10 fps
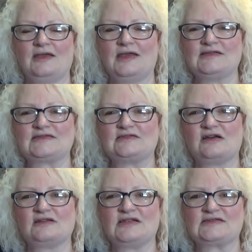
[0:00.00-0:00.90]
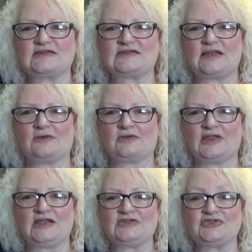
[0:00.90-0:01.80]
it's not
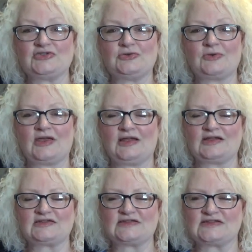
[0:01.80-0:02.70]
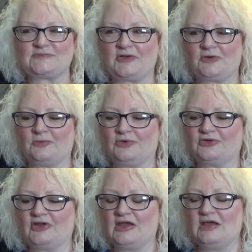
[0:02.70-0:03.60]
necessarily to connect to the spirit
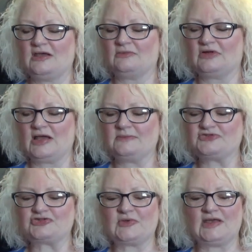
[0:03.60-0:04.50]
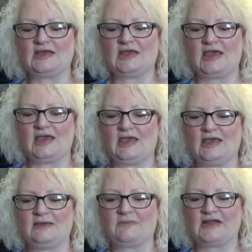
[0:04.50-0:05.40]
world. When I'm doing
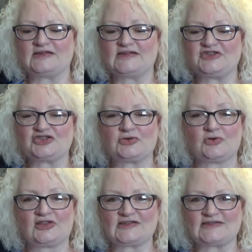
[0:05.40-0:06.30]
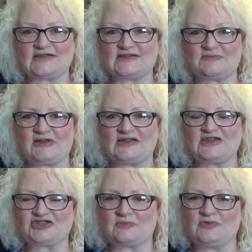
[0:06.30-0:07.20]
a meditation or listening to
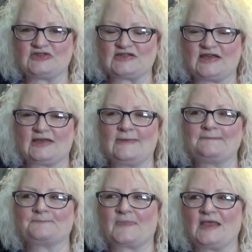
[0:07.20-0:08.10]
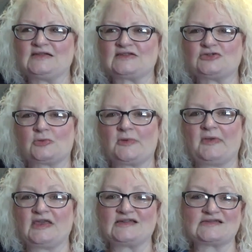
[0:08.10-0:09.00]
meditation music, it's normally
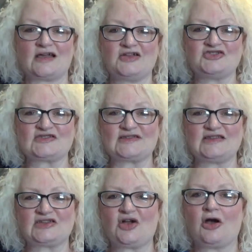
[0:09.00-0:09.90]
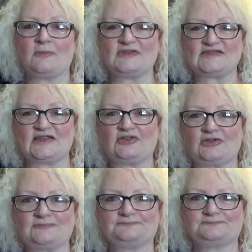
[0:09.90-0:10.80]
because I just need to calm and center.